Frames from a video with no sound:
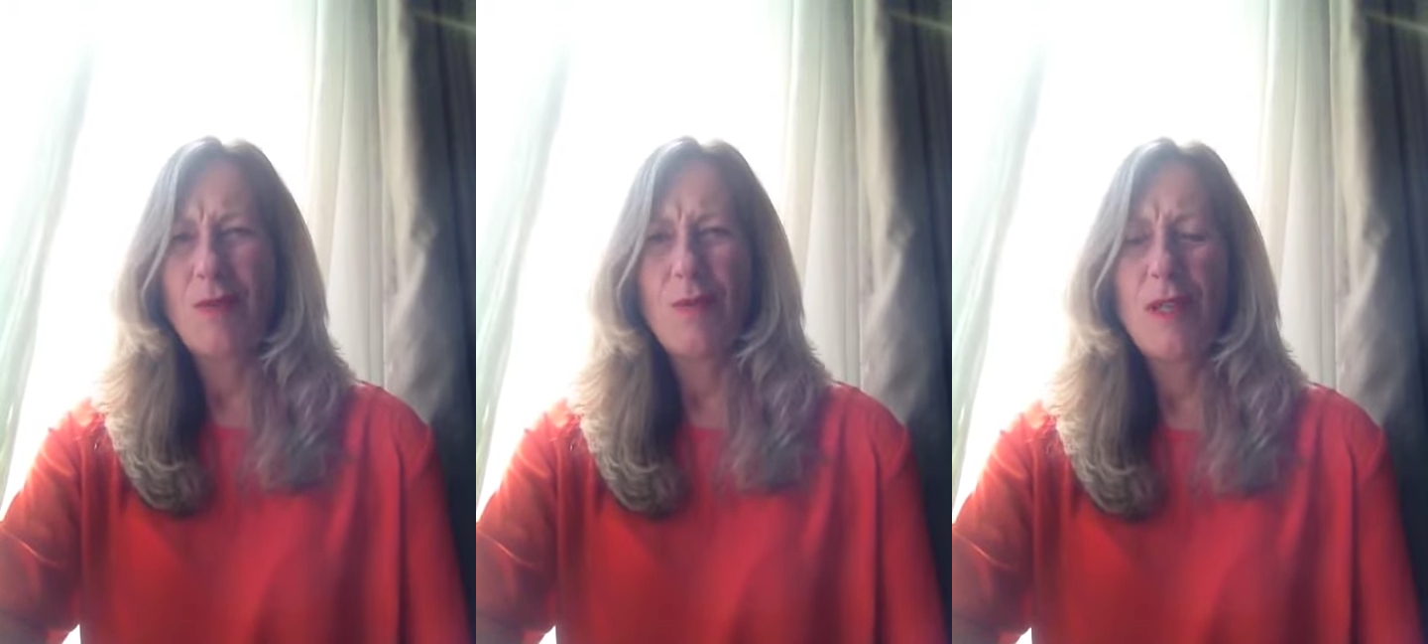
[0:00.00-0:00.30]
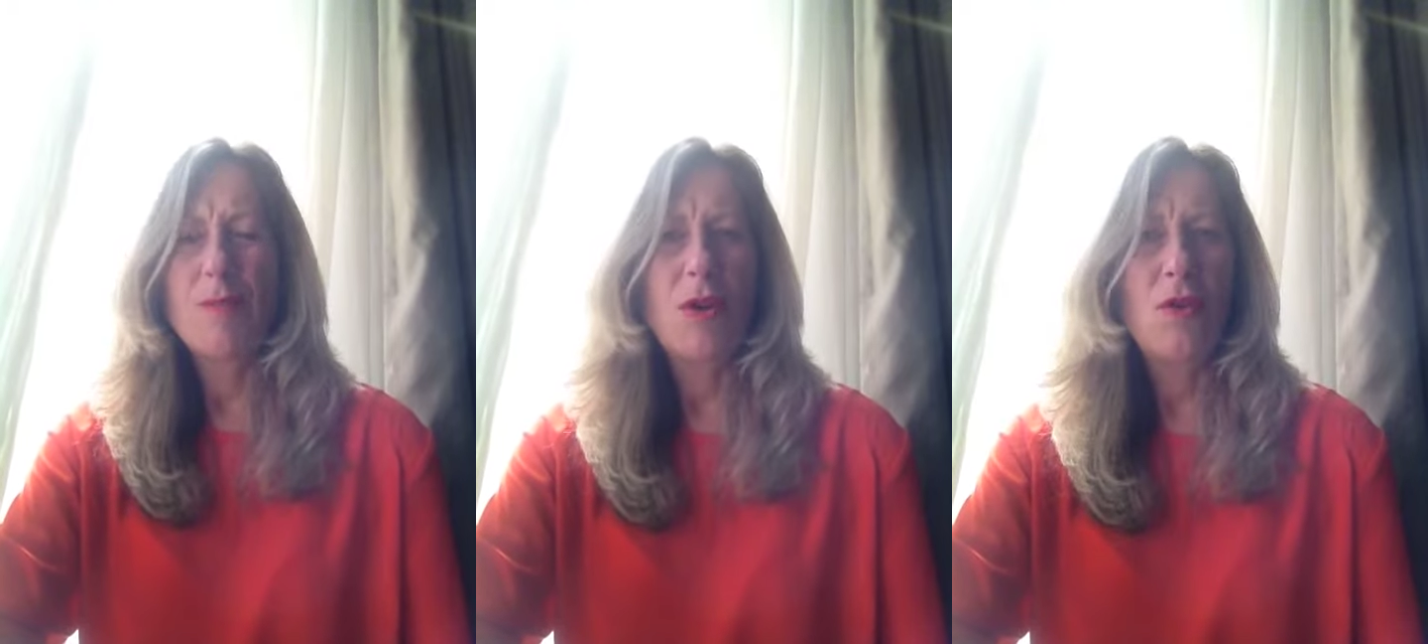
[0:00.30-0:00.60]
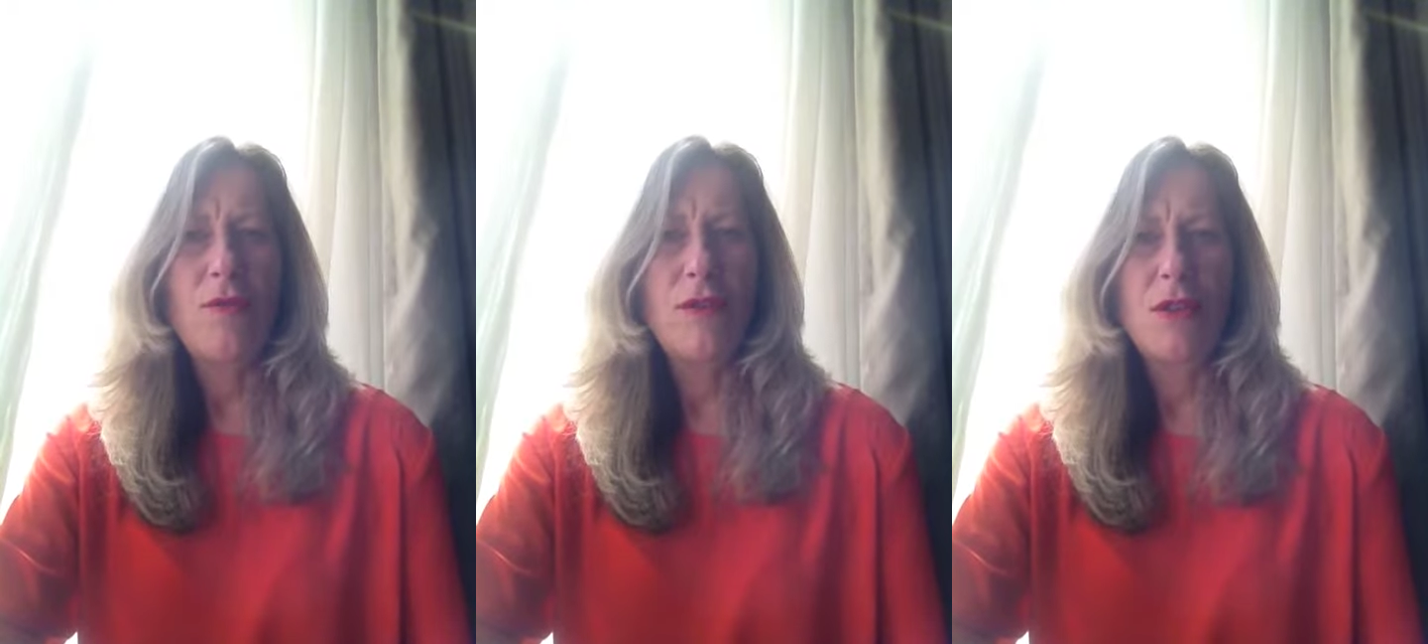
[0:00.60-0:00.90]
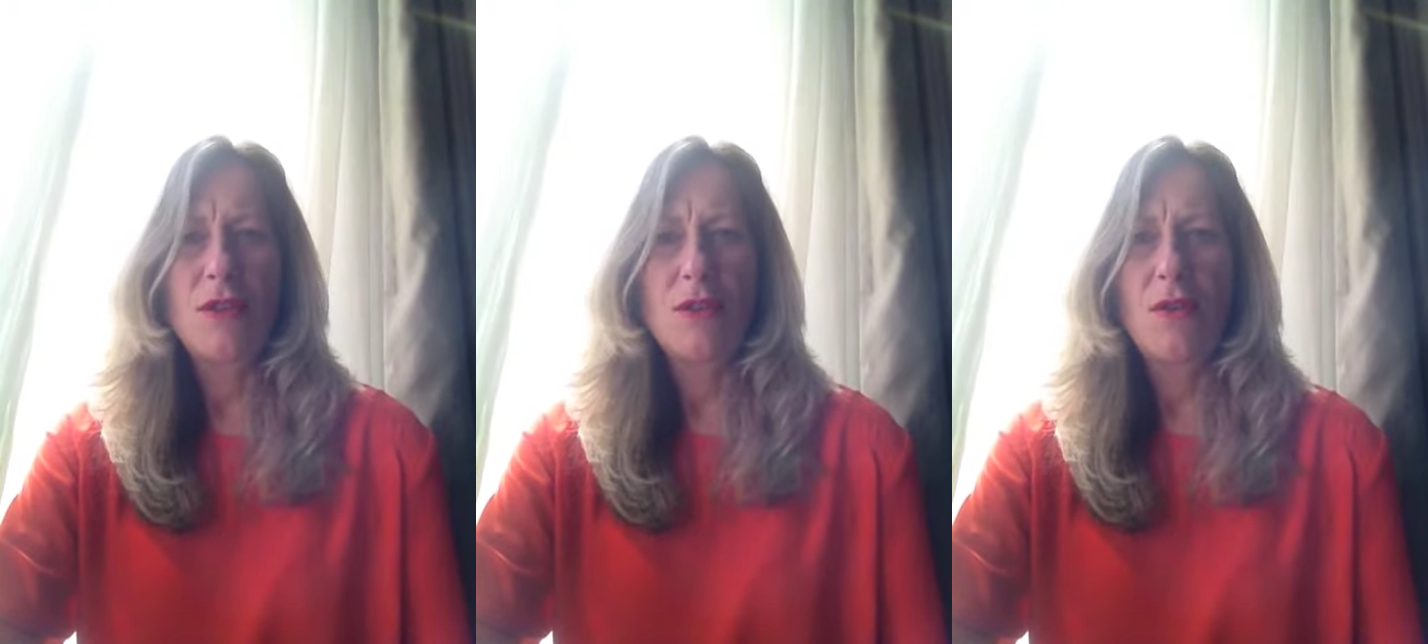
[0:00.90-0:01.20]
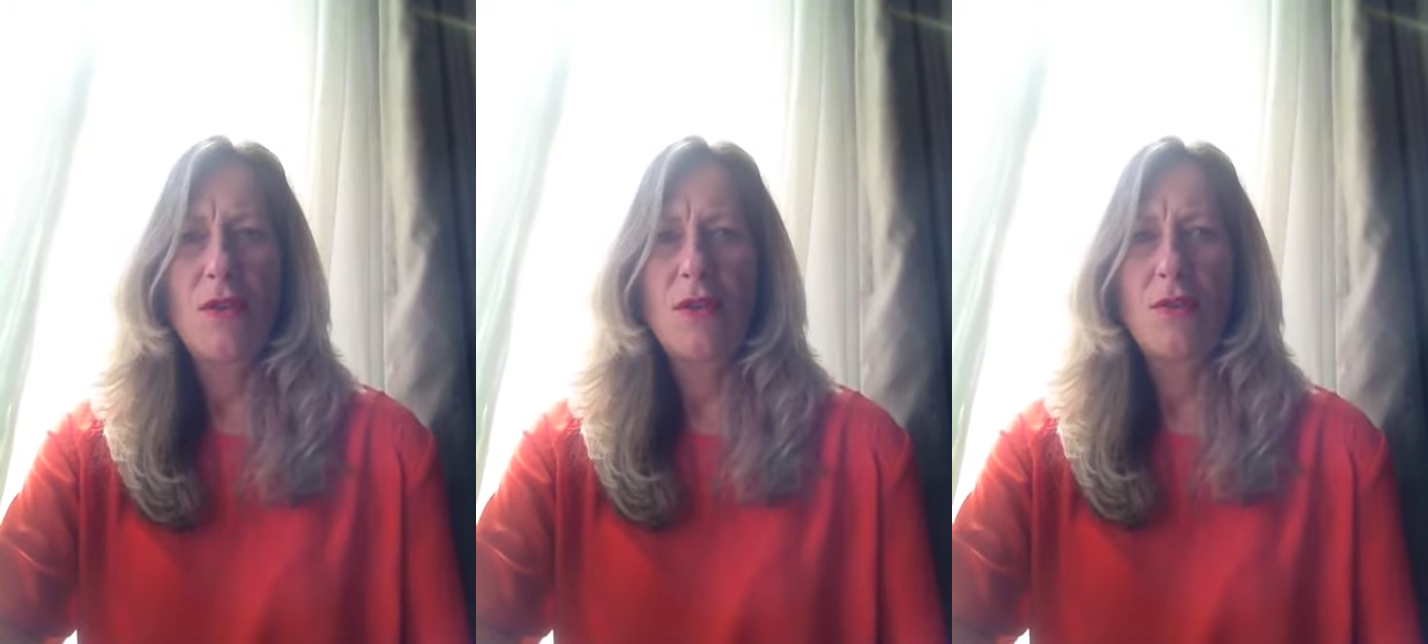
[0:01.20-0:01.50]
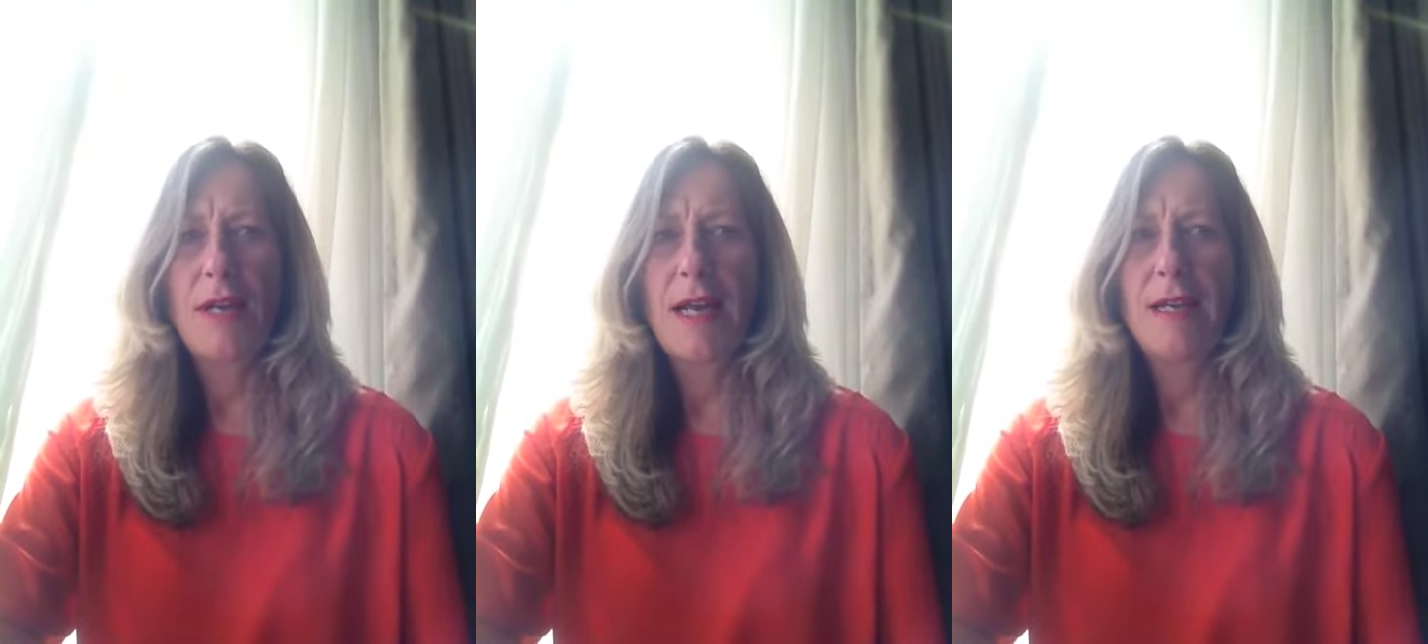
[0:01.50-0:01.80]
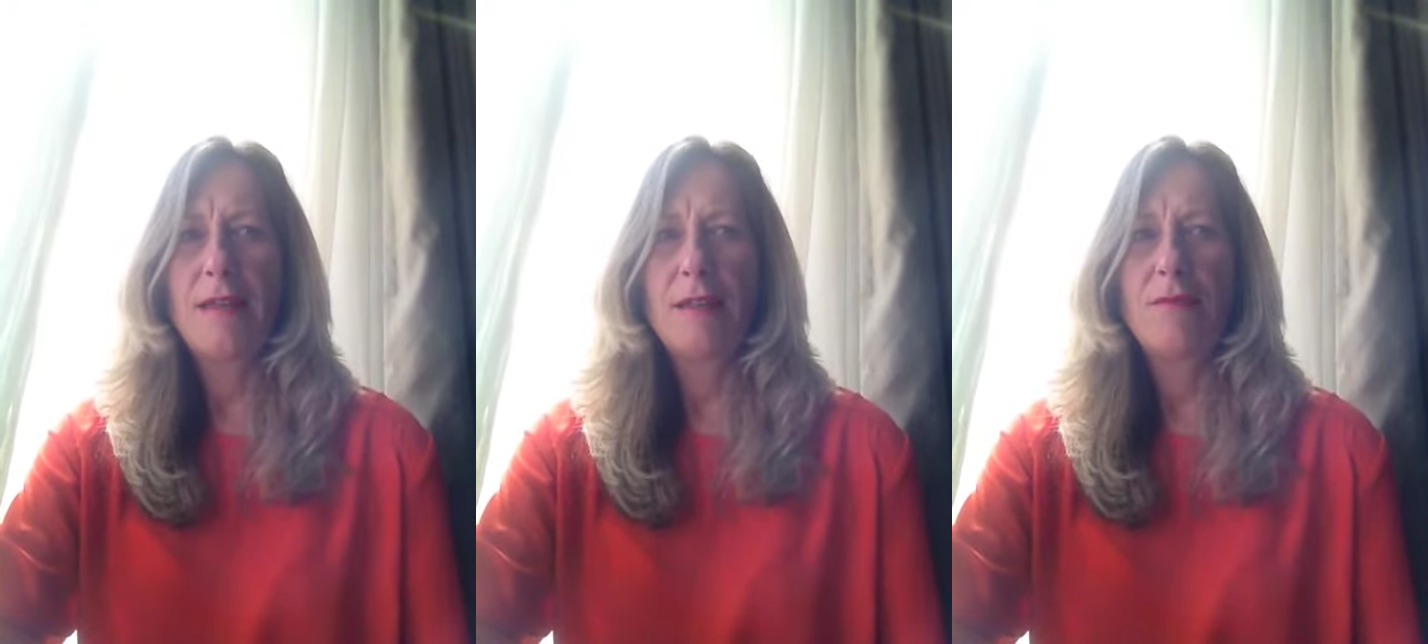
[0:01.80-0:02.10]
where's my confidence gone
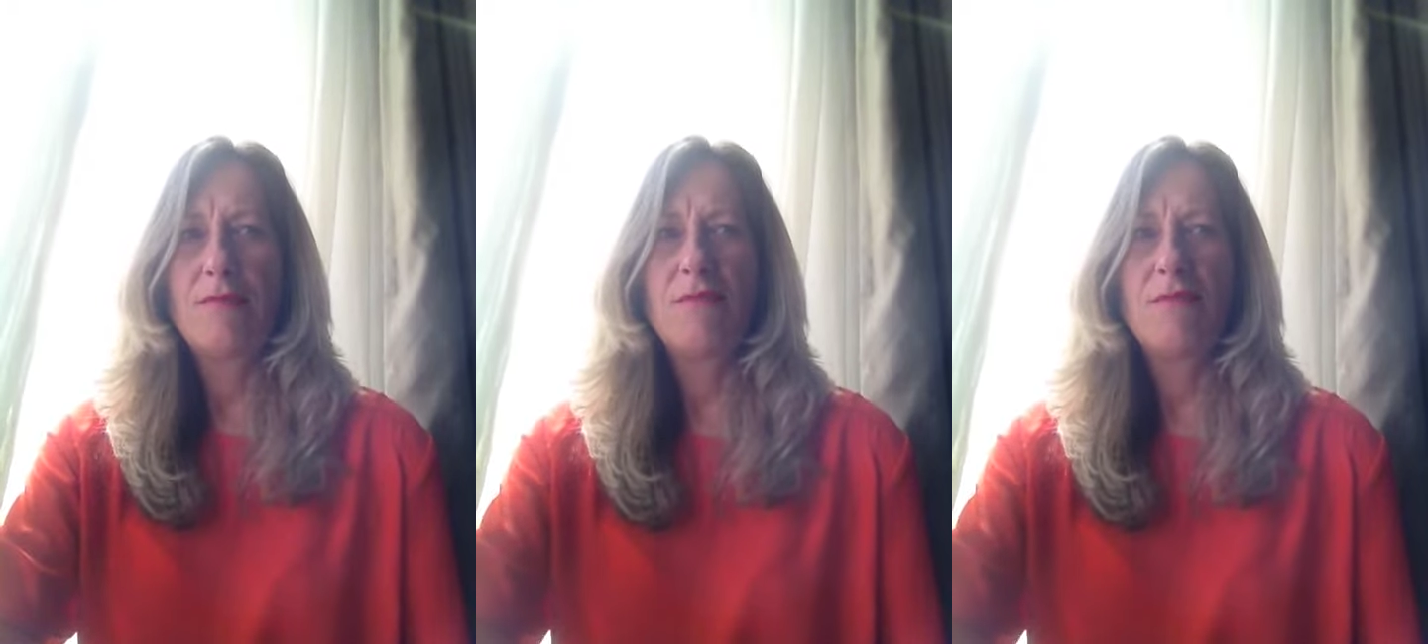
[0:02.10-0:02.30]
and